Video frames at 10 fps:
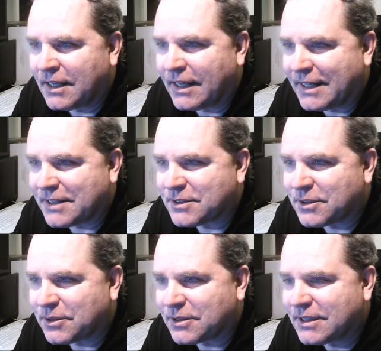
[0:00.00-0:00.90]
Uh,
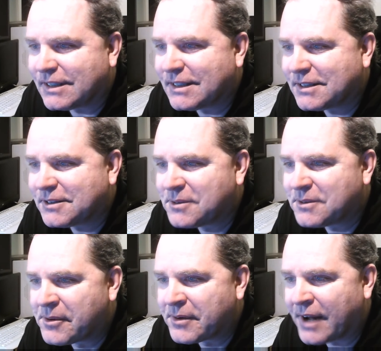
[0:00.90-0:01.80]
so,
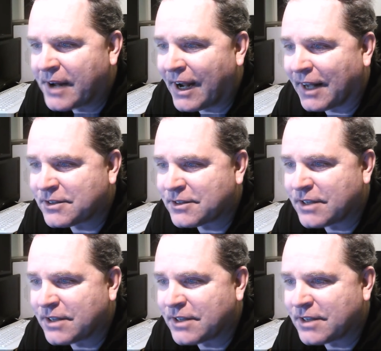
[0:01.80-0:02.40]
yeah,